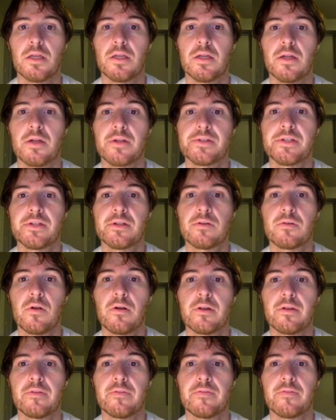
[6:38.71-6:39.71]
Here's an
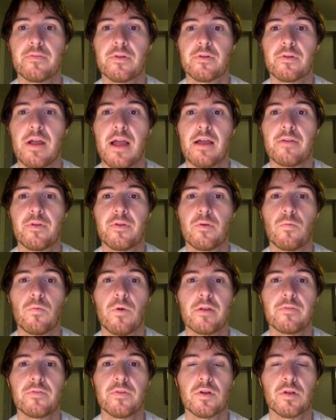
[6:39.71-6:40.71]
inequality for the graph that
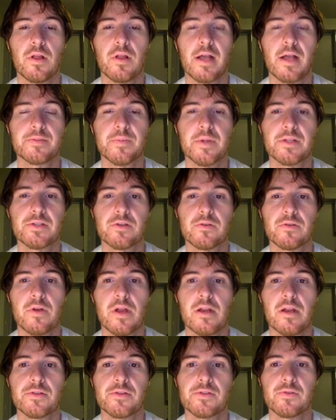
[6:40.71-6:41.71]
one of your classmates
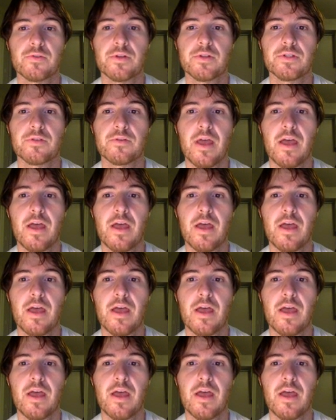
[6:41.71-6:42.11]
created on screen 2.